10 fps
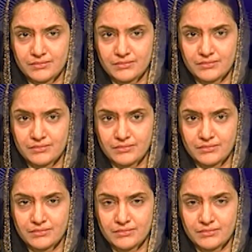
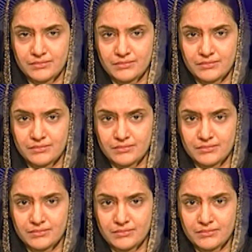
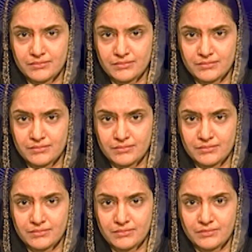
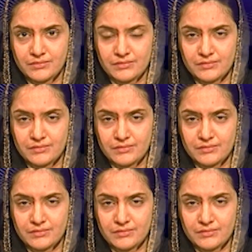The person shown says nothing.